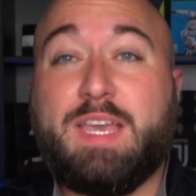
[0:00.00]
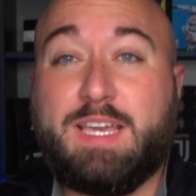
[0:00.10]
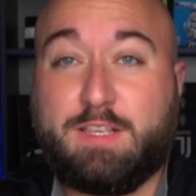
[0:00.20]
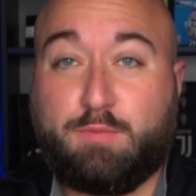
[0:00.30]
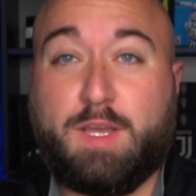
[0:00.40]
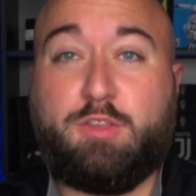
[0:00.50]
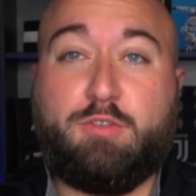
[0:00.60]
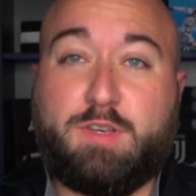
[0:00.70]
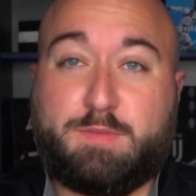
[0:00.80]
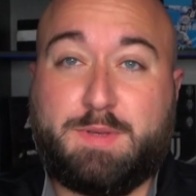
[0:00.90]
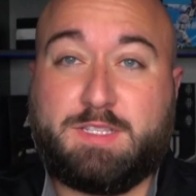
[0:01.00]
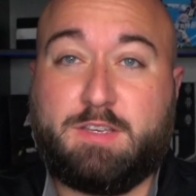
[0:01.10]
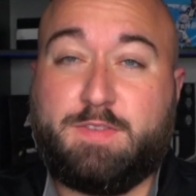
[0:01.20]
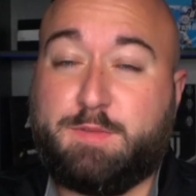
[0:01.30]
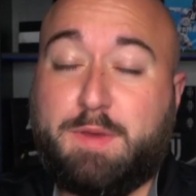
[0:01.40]
He's way too
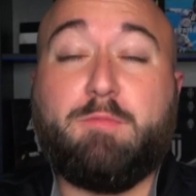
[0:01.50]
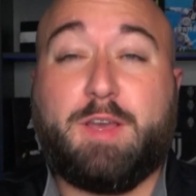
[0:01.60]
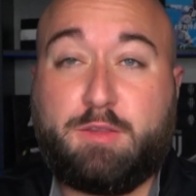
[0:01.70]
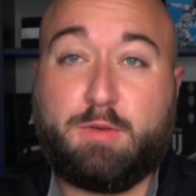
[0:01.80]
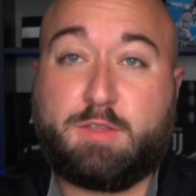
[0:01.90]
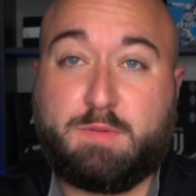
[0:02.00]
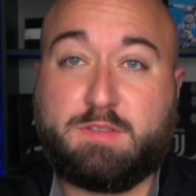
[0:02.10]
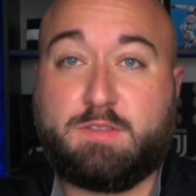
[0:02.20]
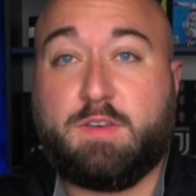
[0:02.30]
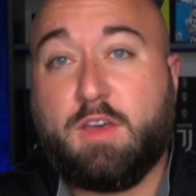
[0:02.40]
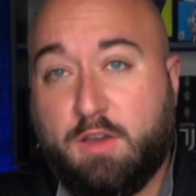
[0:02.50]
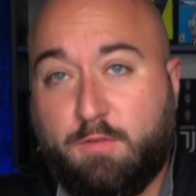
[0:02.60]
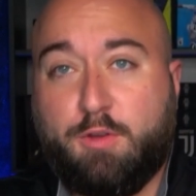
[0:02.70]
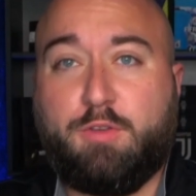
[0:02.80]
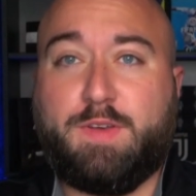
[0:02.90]
expensive. He's been way too expensive
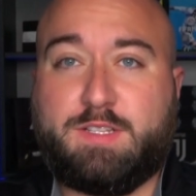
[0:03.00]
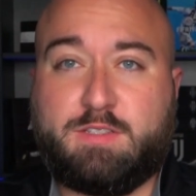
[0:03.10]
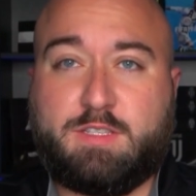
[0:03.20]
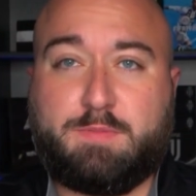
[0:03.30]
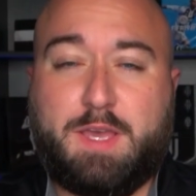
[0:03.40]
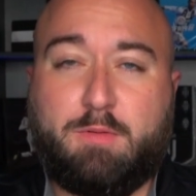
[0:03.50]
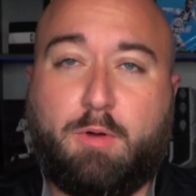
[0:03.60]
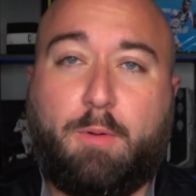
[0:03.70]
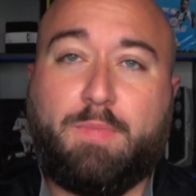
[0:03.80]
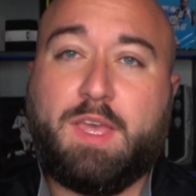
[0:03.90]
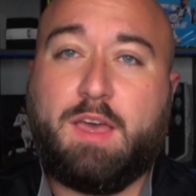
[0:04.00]
for Juventus's payroll.